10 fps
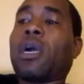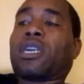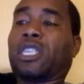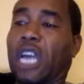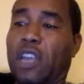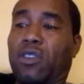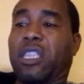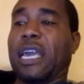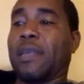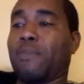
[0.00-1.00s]
Castano's
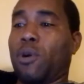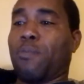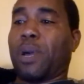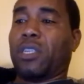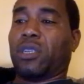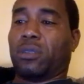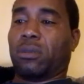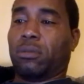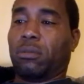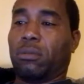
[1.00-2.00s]
landing more punches.
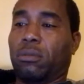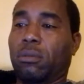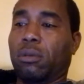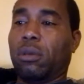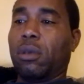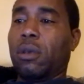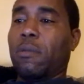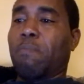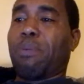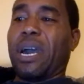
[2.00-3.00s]

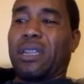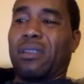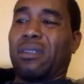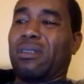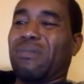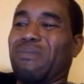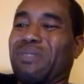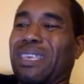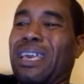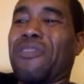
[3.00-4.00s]
But
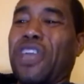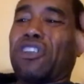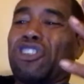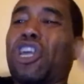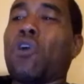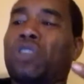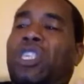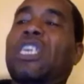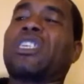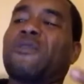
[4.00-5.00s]
there's no
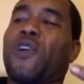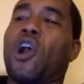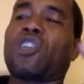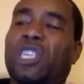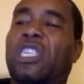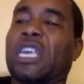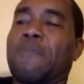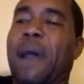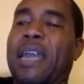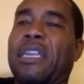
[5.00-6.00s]
sense of urgency
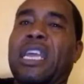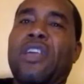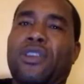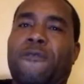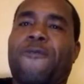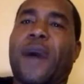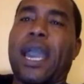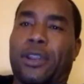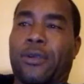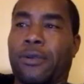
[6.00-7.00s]
by neither fight.